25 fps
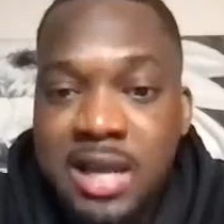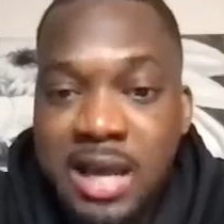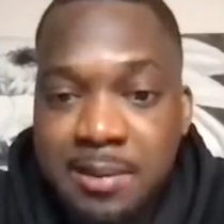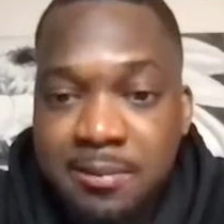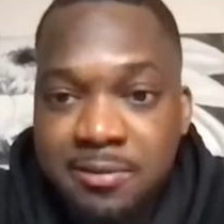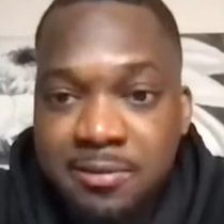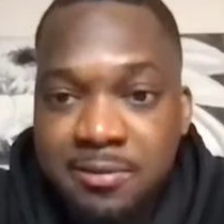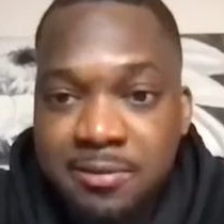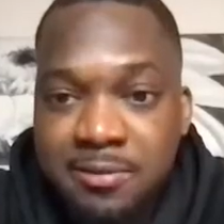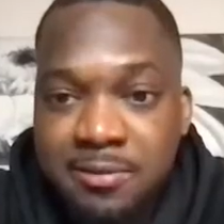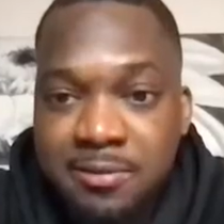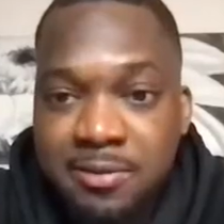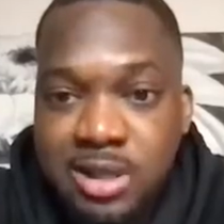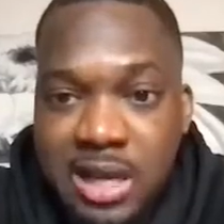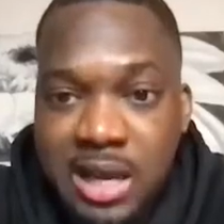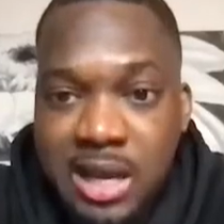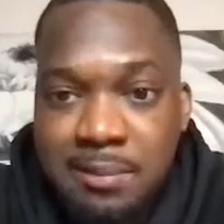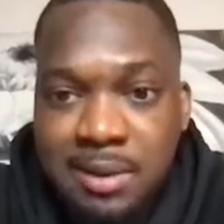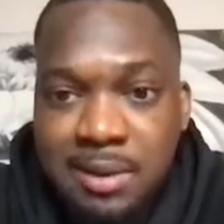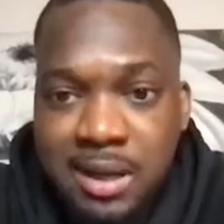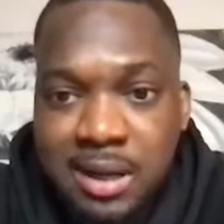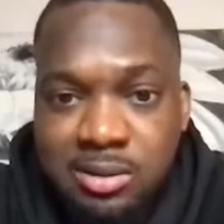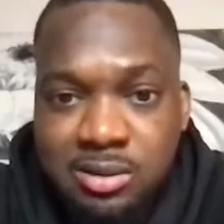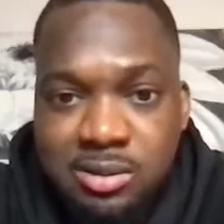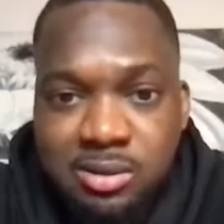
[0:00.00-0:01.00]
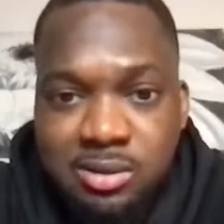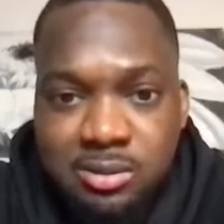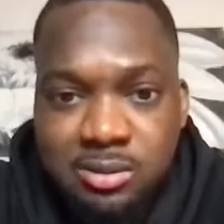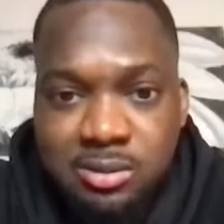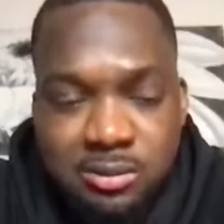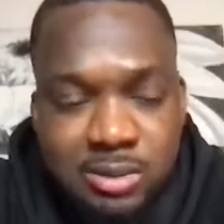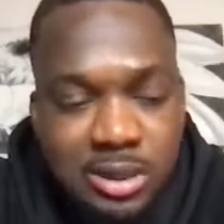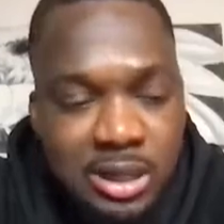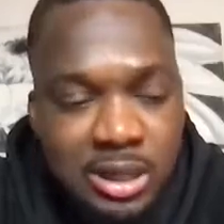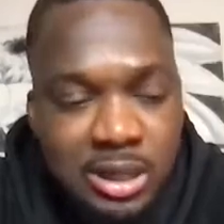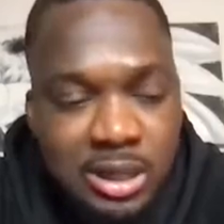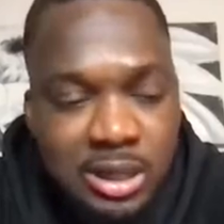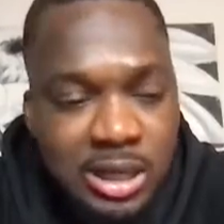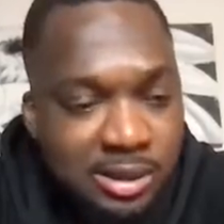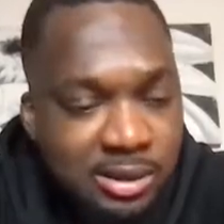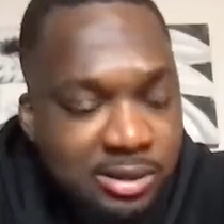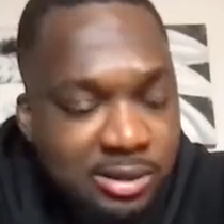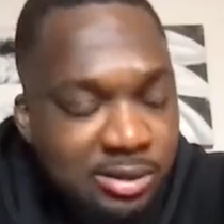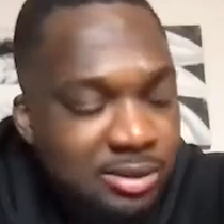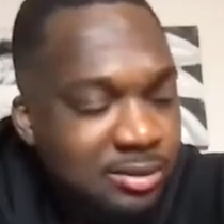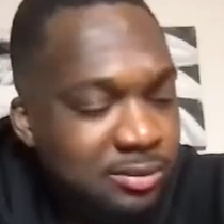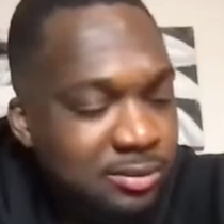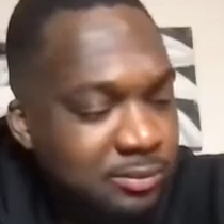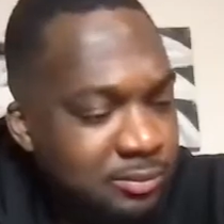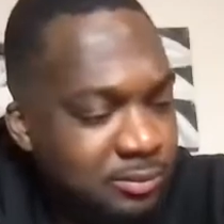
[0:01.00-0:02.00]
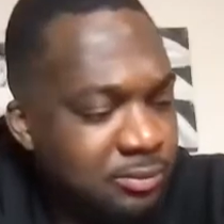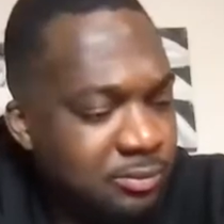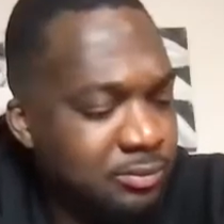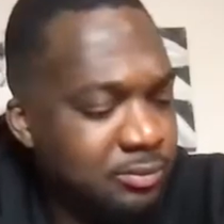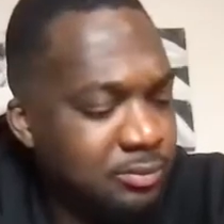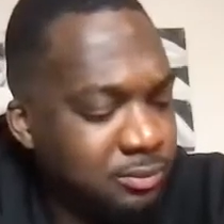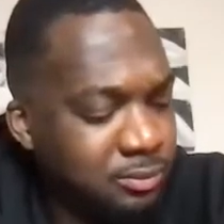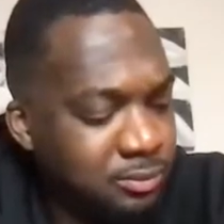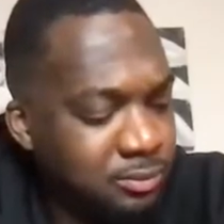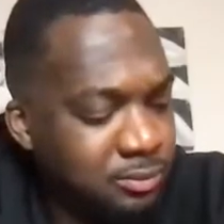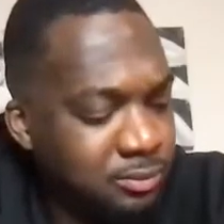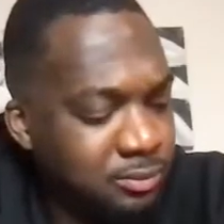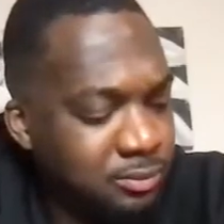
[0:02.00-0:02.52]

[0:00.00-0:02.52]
reason for Liverpool to